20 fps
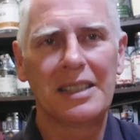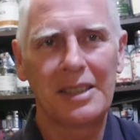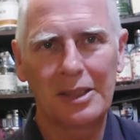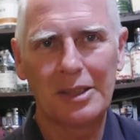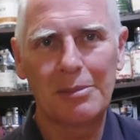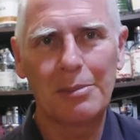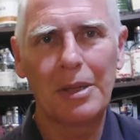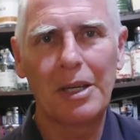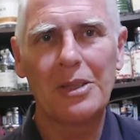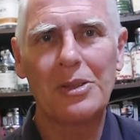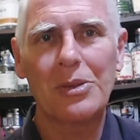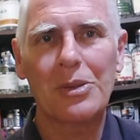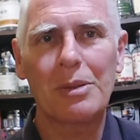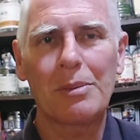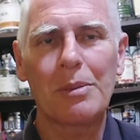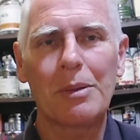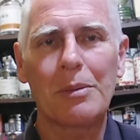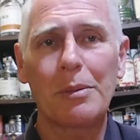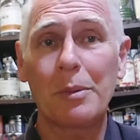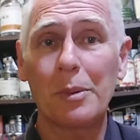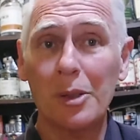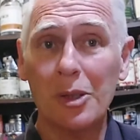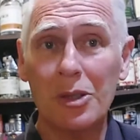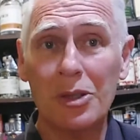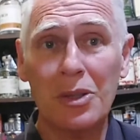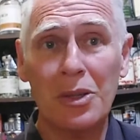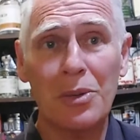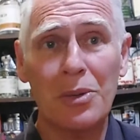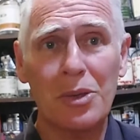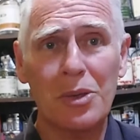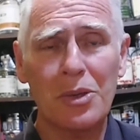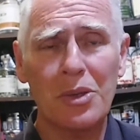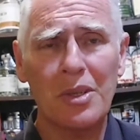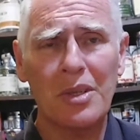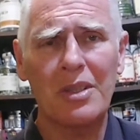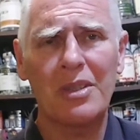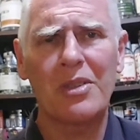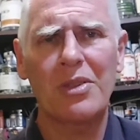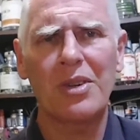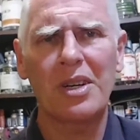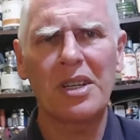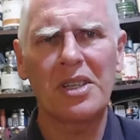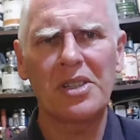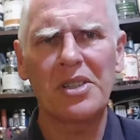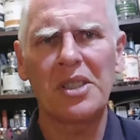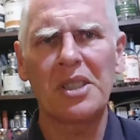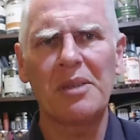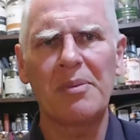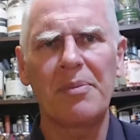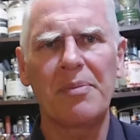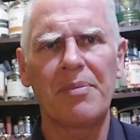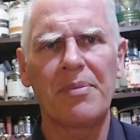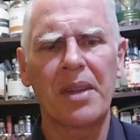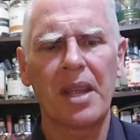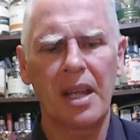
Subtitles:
You're my sort of people, because you enjoy a great gin.